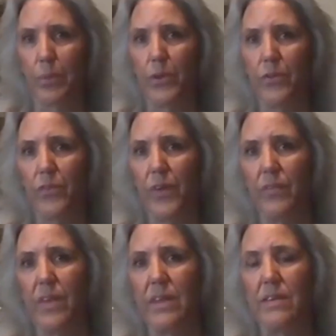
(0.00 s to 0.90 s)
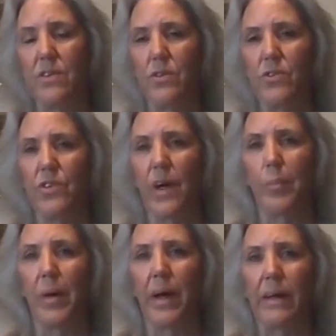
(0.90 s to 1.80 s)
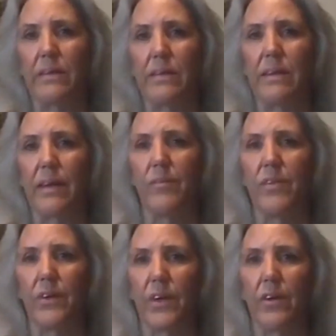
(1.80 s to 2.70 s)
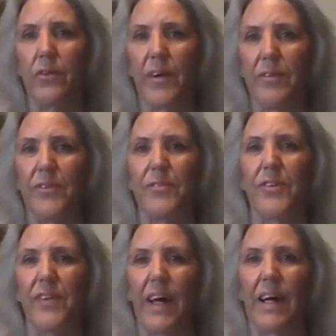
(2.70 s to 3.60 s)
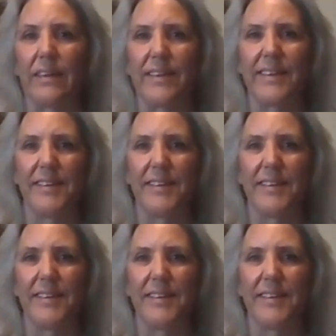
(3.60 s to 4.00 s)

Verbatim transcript: Proof of this too shall pass, and I'm very grateful for that.